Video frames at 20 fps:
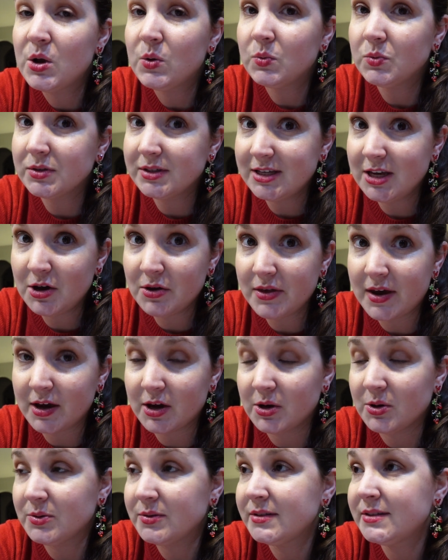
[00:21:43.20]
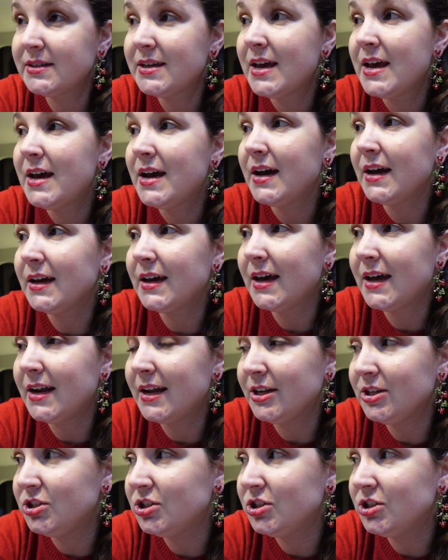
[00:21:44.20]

we'll see how that goes. And can I